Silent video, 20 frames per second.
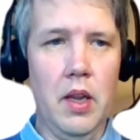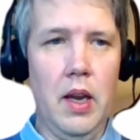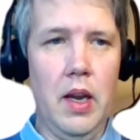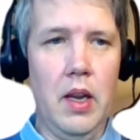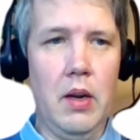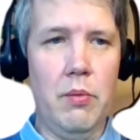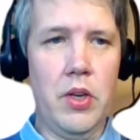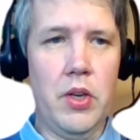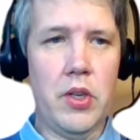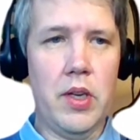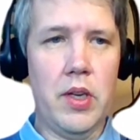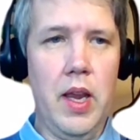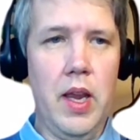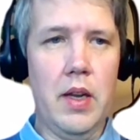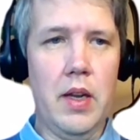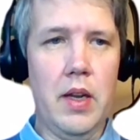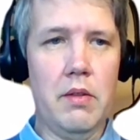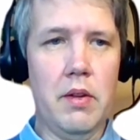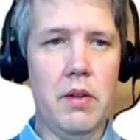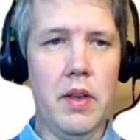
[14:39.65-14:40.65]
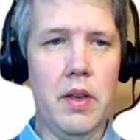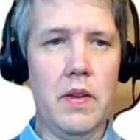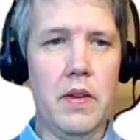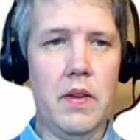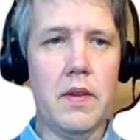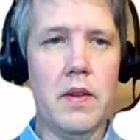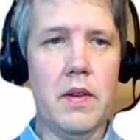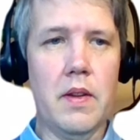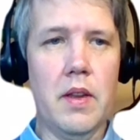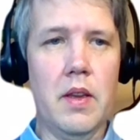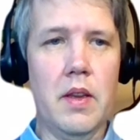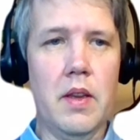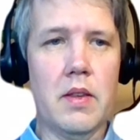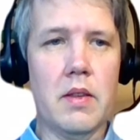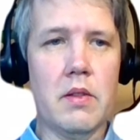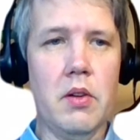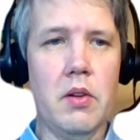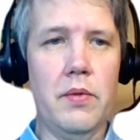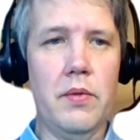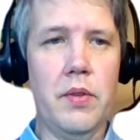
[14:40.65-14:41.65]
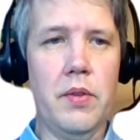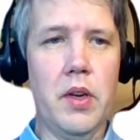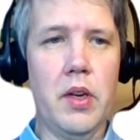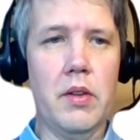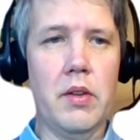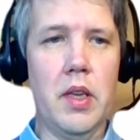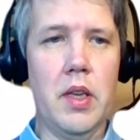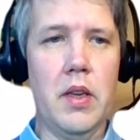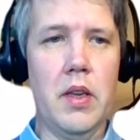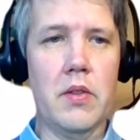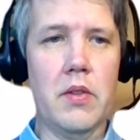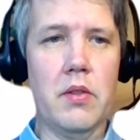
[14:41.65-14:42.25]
and which data is configured here.